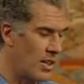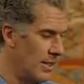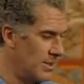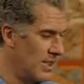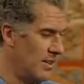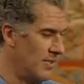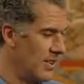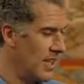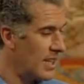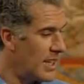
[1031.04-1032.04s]
on himself,
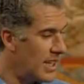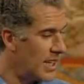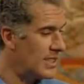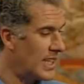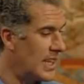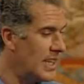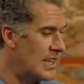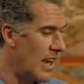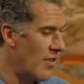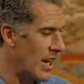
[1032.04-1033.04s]
then his
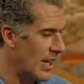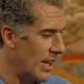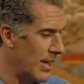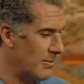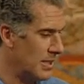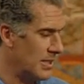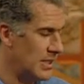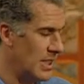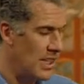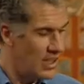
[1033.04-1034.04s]
indirect claims.
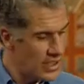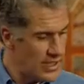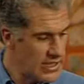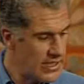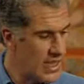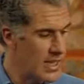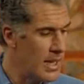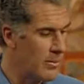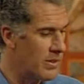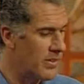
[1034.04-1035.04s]
Jesus said a
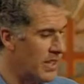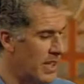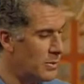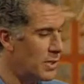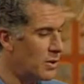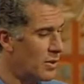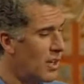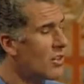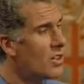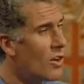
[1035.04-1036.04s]
number of things which,
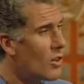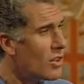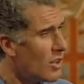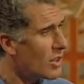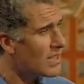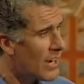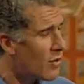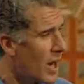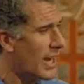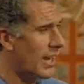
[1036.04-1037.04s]
although not
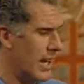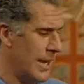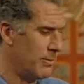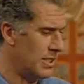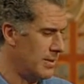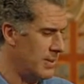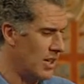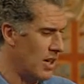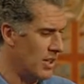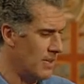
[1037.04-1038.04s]
direct claims to be
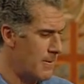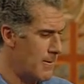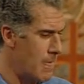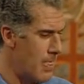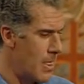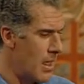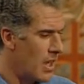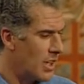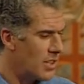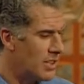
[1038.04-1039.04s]
God,
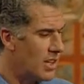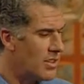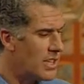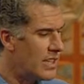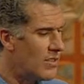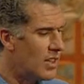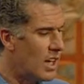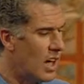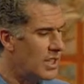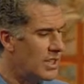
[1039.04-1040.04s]
show that he
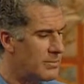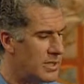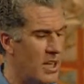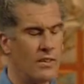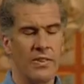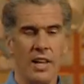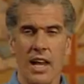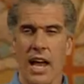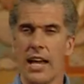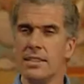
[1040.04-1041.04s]
regarded himself
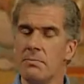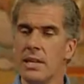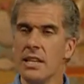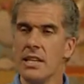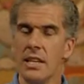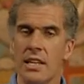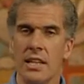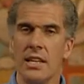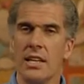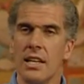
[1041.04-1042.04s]
as being
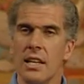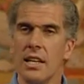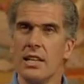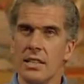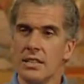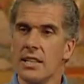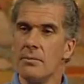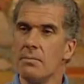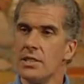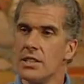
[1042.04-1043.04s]
in the
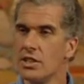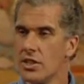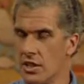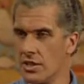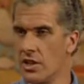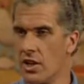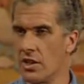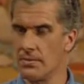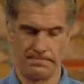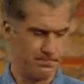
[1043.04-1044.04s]
same position as God.